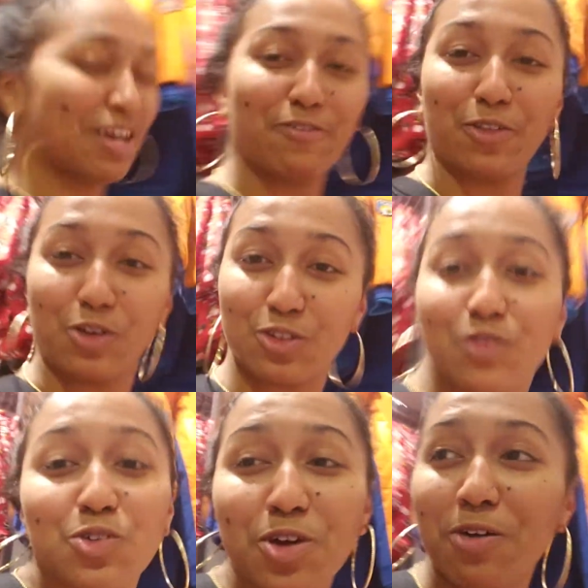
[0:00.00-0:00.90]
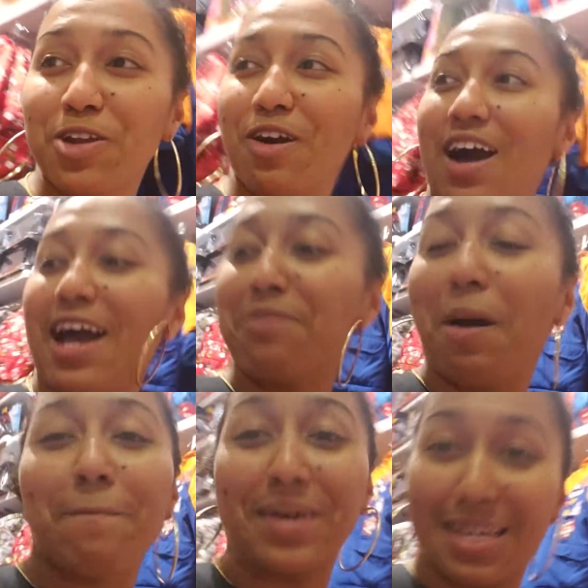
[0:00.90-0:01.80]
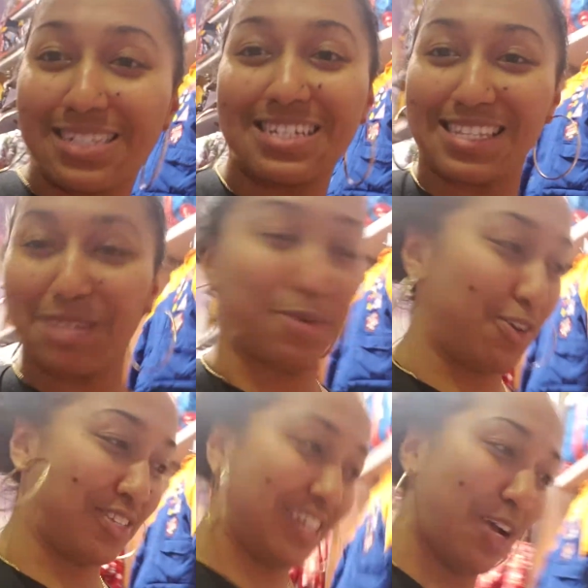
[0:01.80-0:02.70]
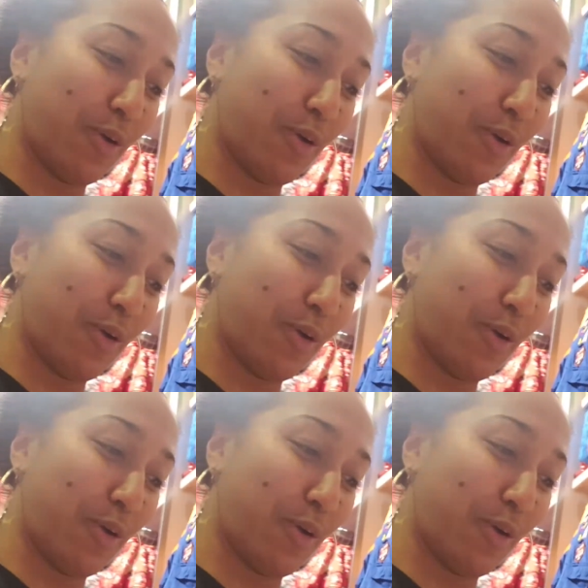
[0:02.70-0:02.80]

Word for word: And for those of you who don't know, I am a big Disney person,